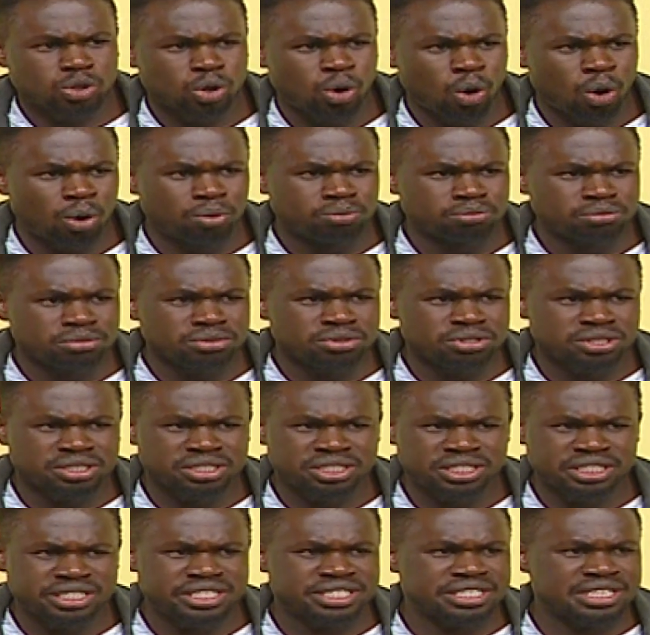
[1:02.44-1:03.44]
home,
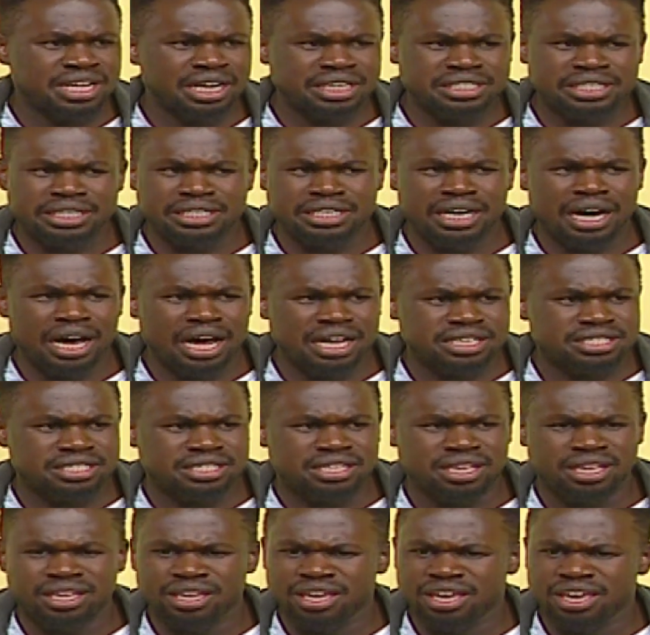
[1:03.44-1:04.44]
she started
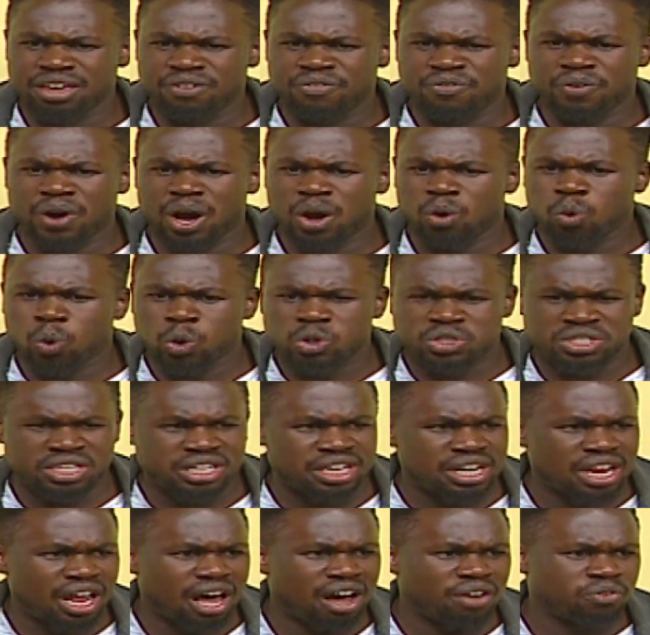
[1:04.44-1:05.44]
asking if I was
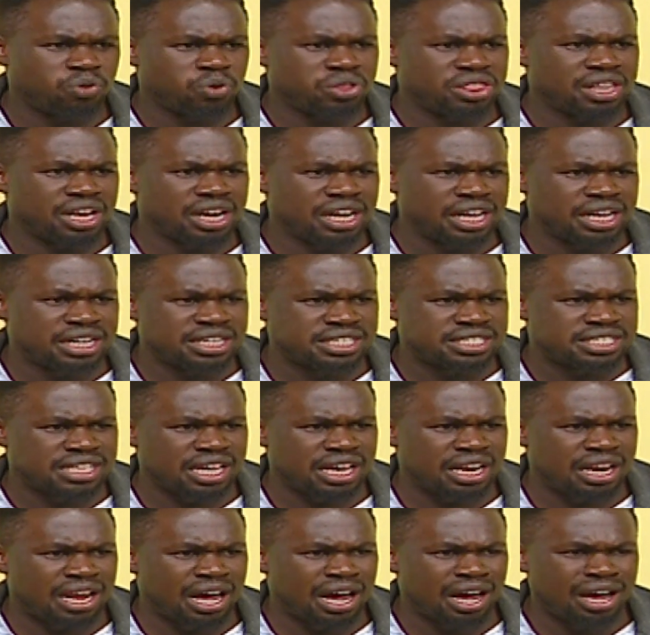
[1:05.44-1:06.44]
in love with the lady
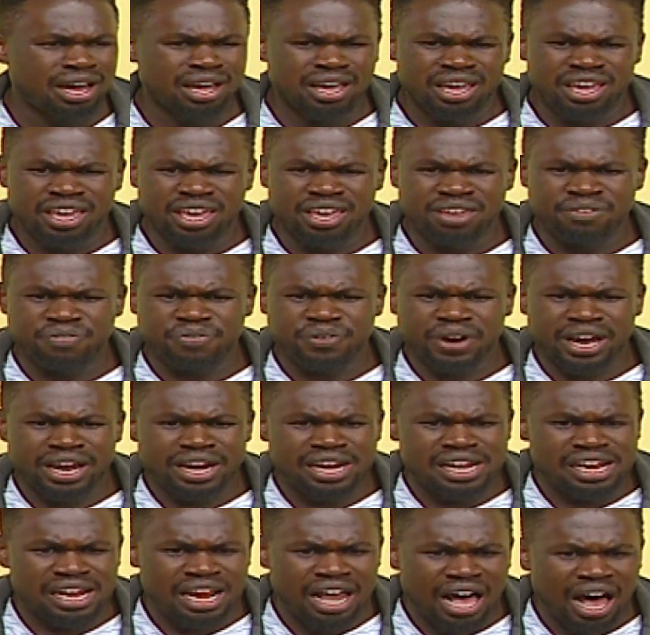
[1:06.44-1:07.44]
seller, if
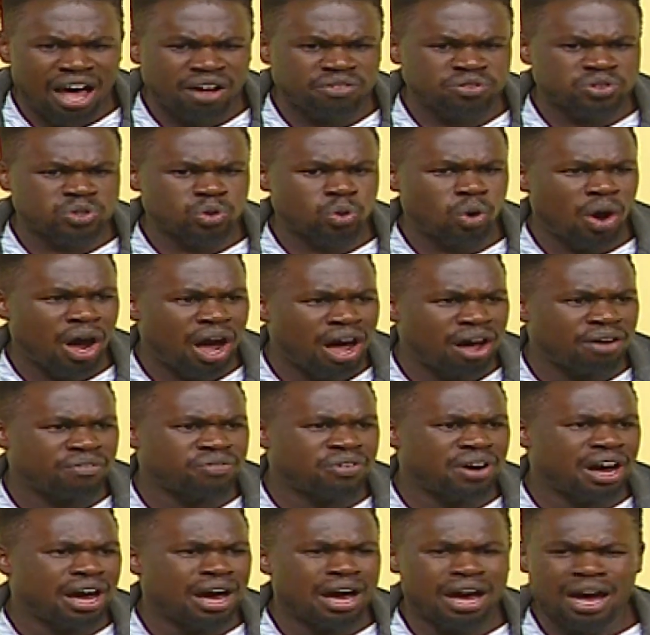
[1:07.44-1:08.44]
I'd love to
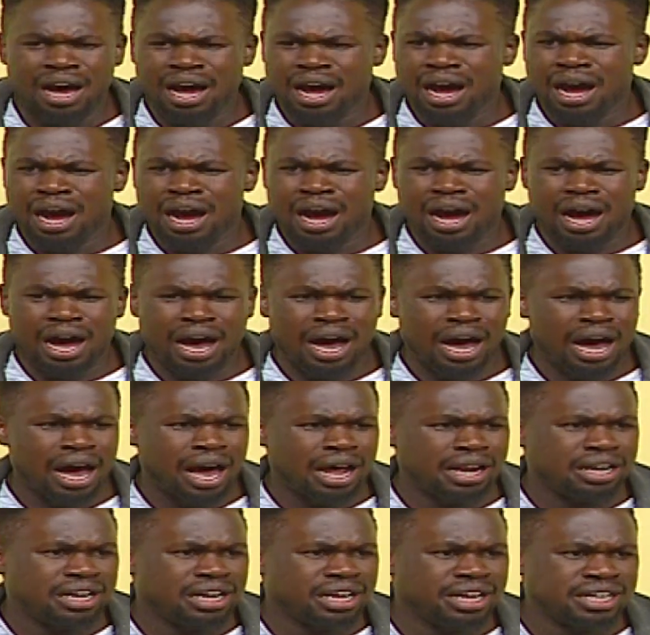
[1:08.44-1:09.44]
have
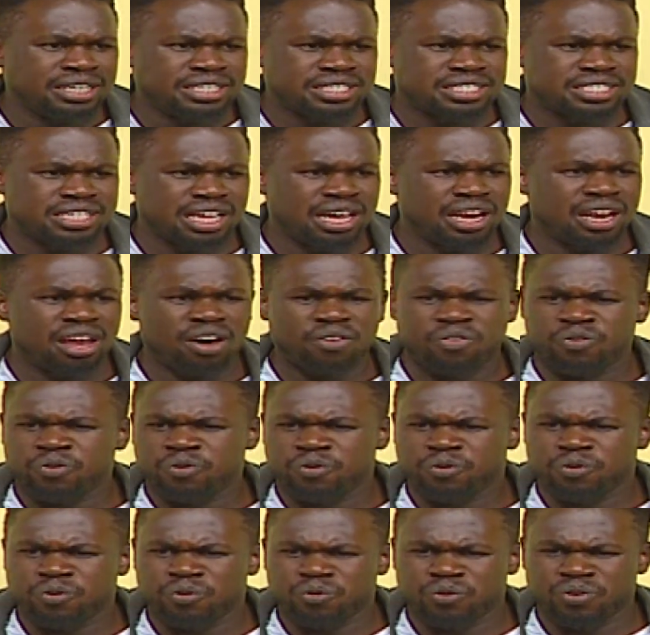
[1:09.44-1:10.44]
a lady seller
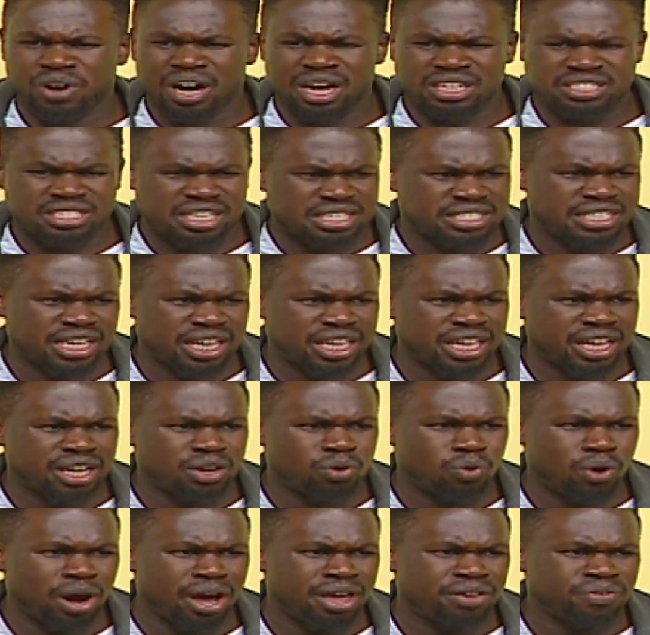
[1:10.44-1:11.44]
as a
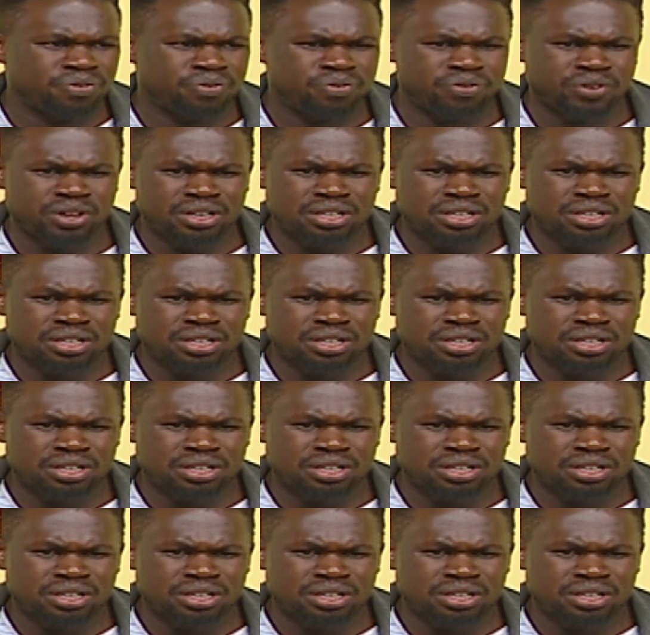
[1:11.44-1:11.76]
second wife.